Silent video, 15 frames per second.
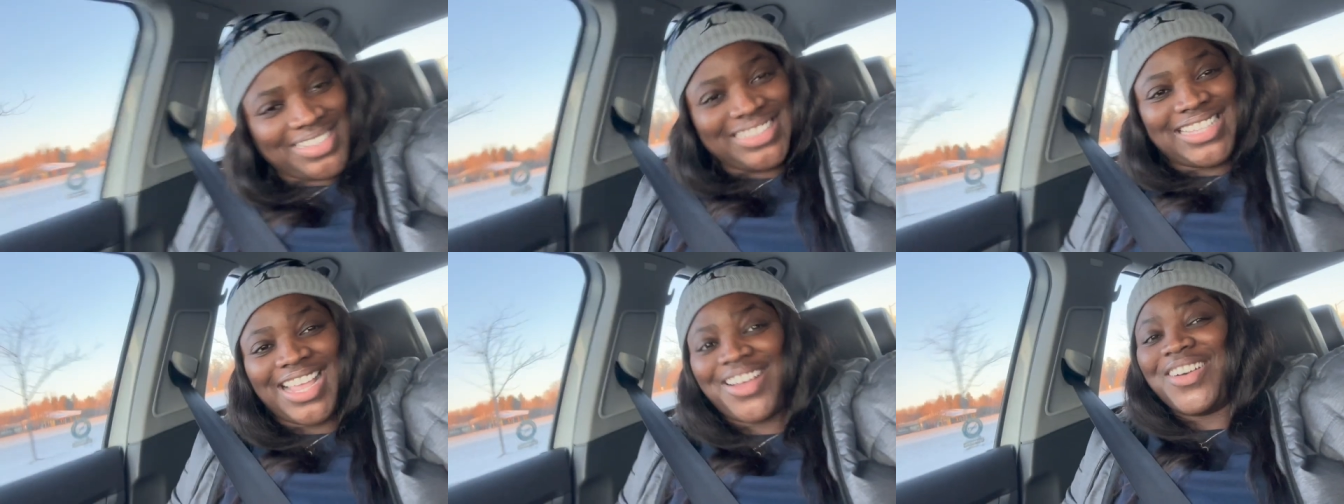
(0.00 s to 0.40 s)

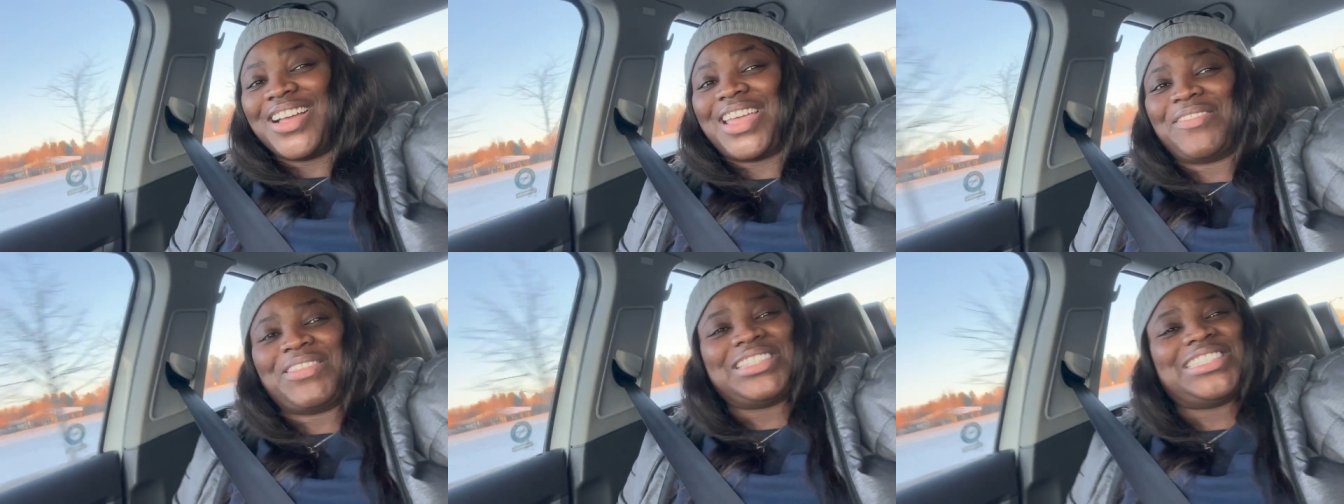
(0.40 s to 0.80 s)
they
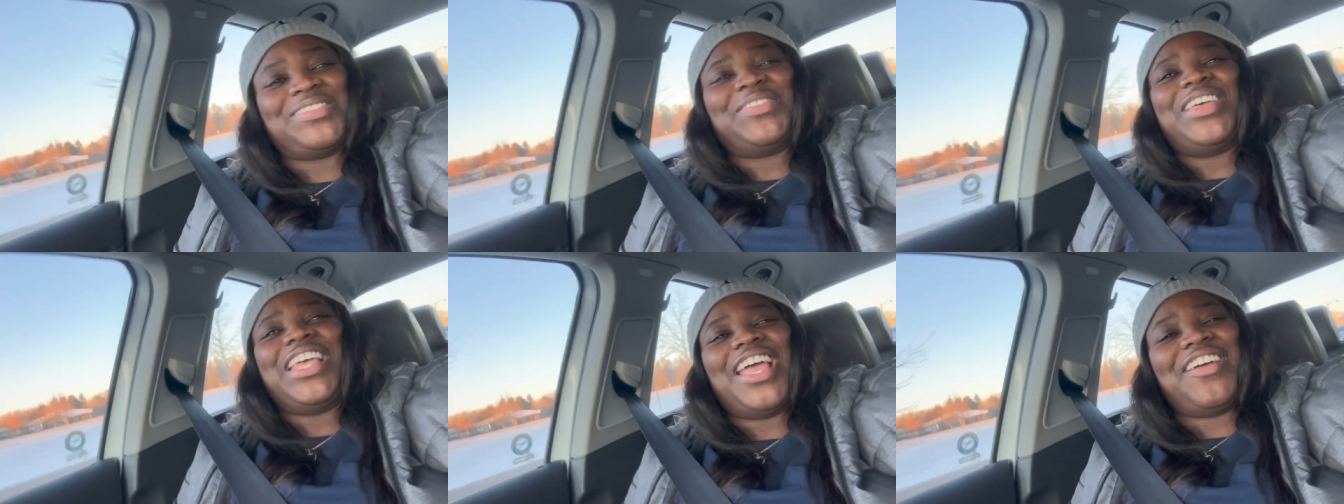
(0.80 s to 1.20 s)
gonna give us
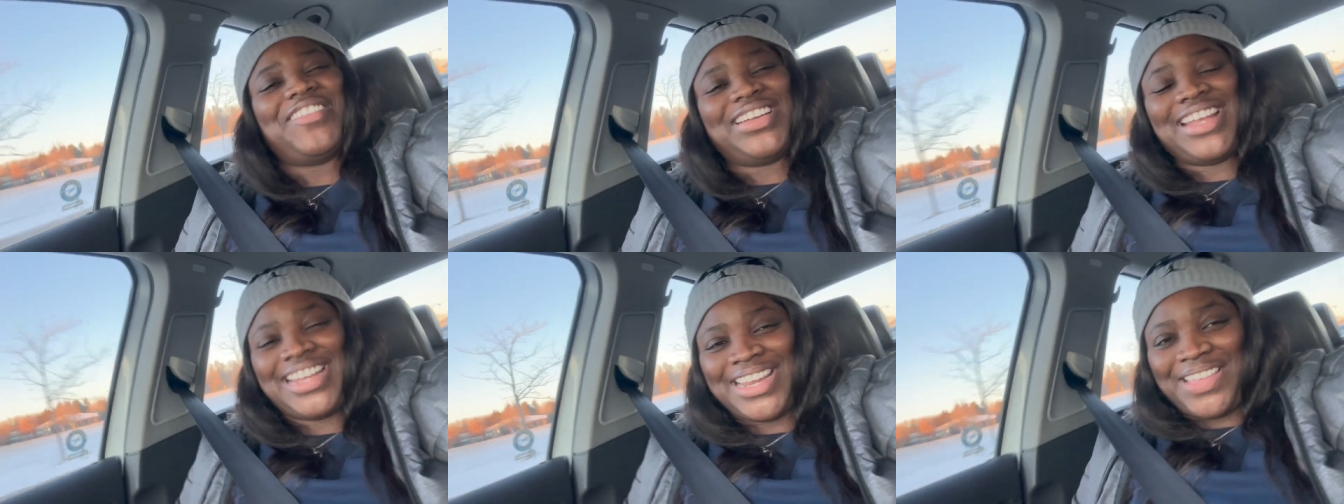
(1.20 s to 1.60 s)
some
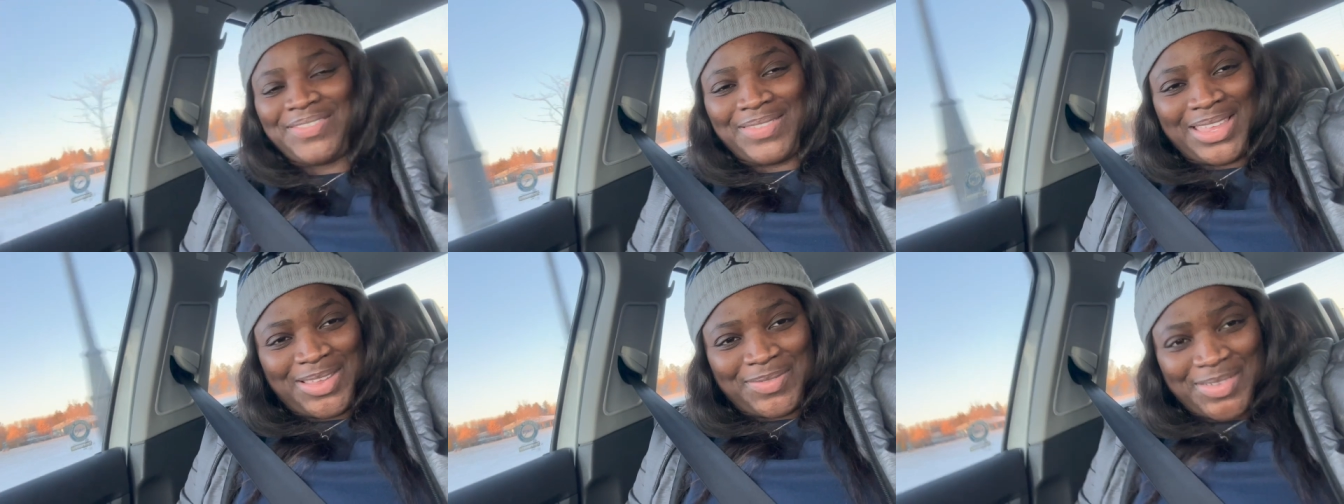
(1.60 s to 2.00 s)
everything they
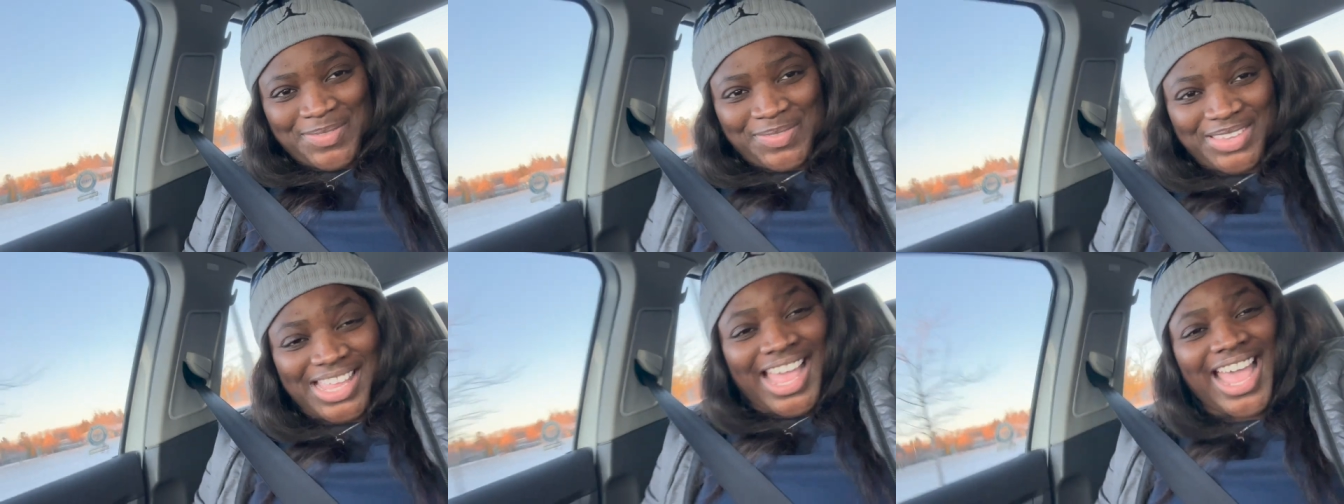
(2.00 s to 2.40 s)
make,
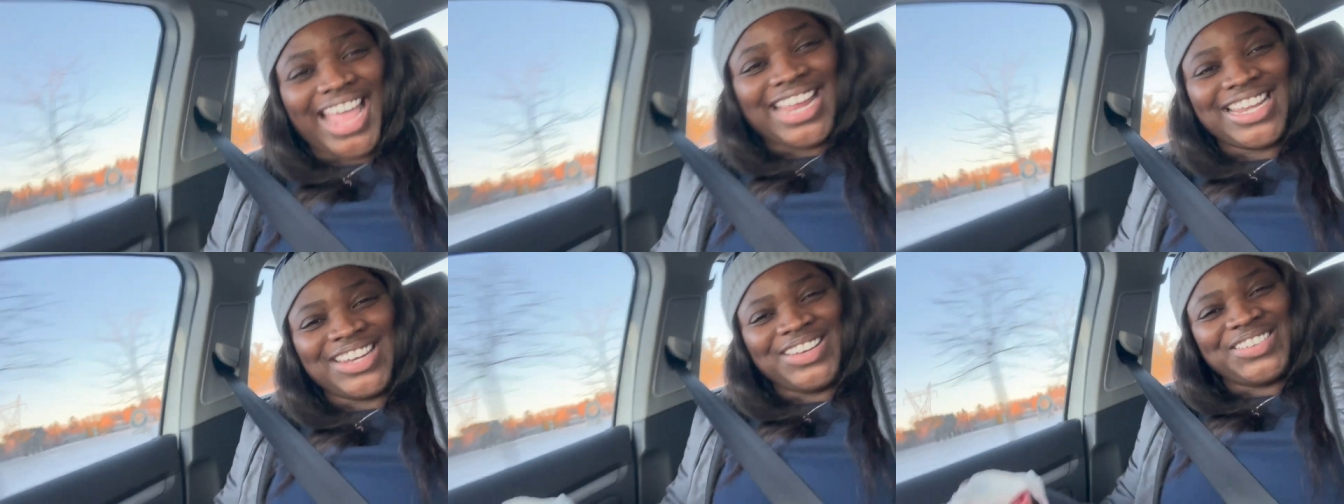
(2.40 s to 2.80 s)
baby.
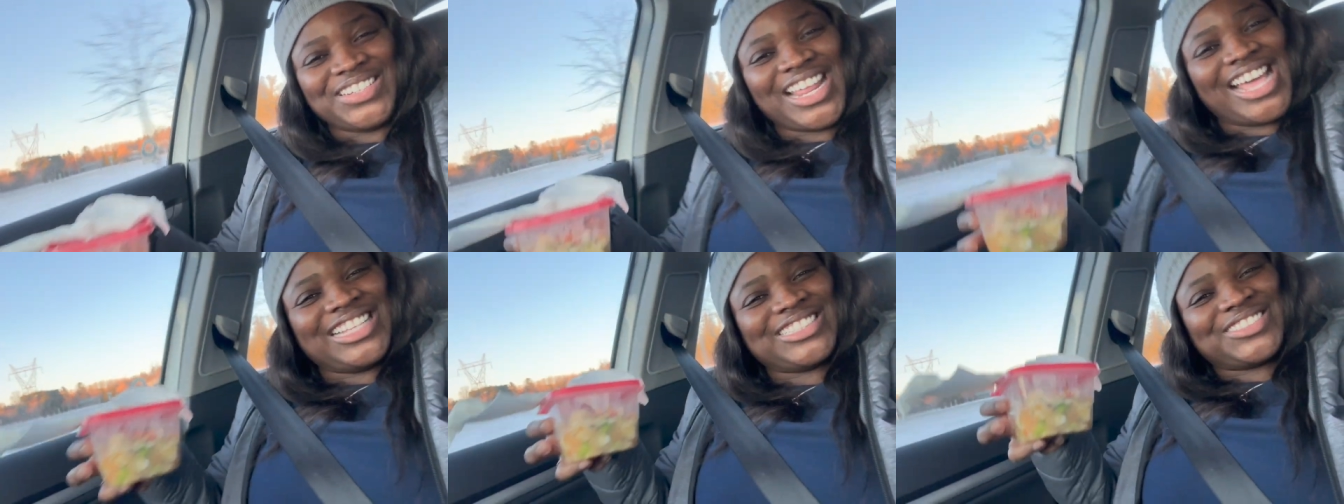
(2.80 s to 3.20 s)
I know
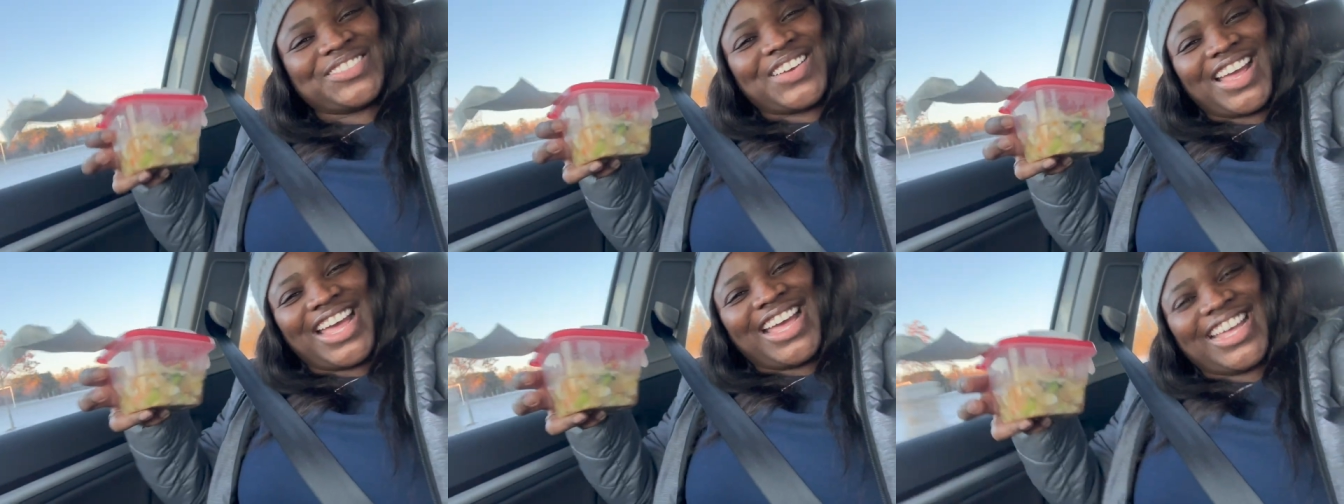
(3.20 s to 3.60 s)
that's
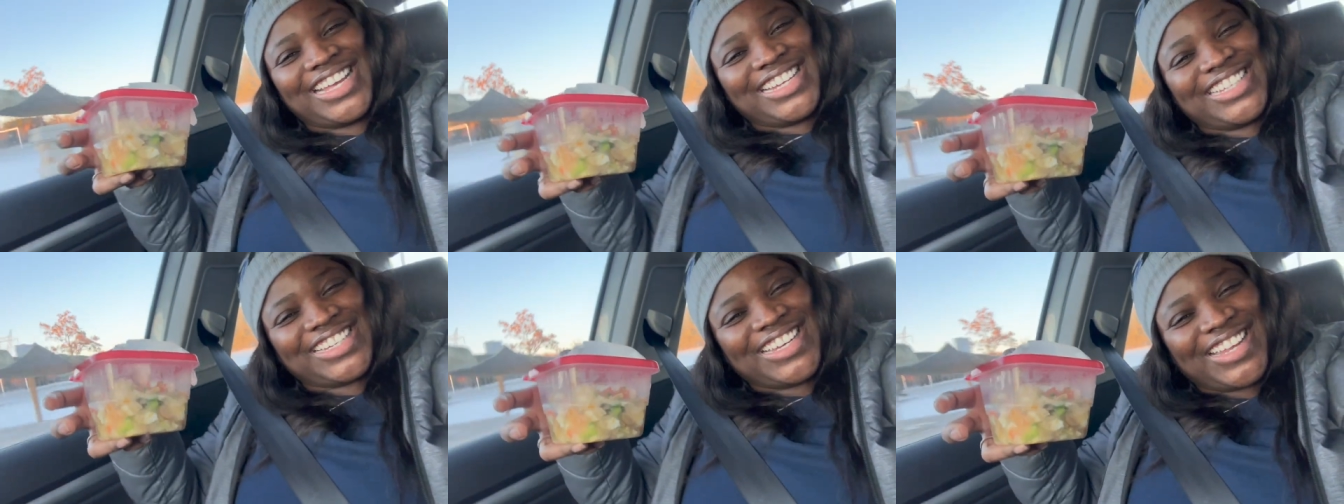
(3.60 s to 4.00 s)
right.